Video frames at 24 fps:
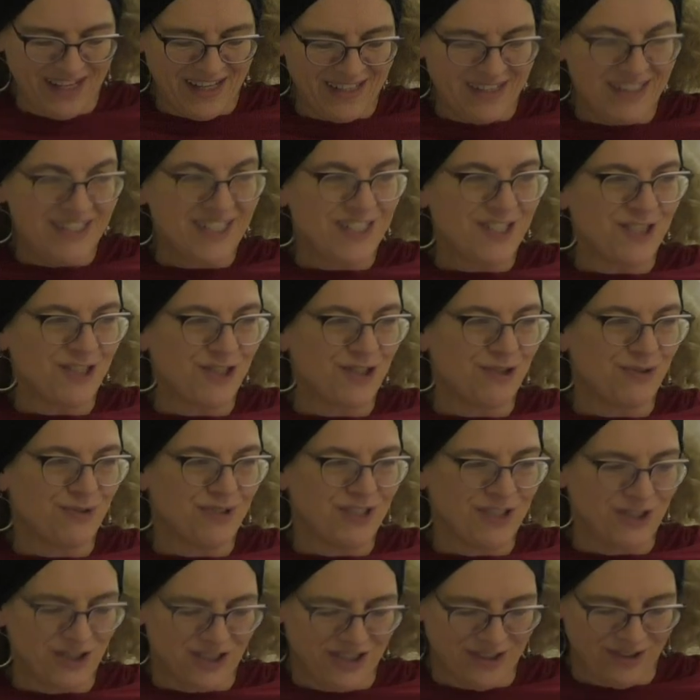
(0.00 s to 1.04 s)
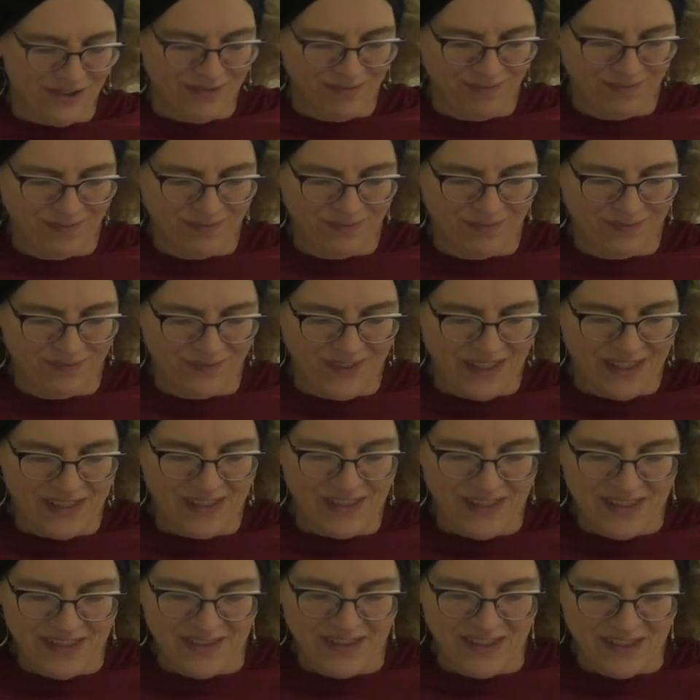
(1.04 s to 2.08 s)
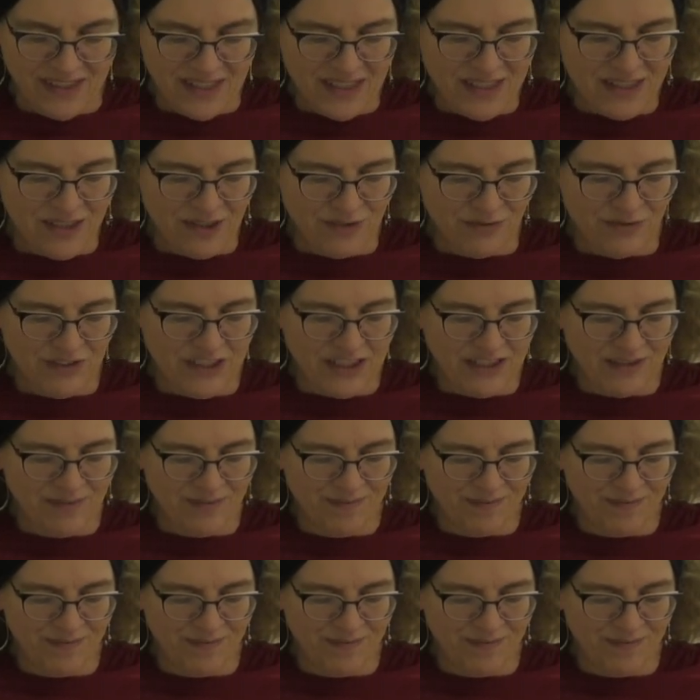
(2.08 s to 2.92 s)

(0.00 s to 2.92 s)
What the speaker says: listen to each other, and listen attentively.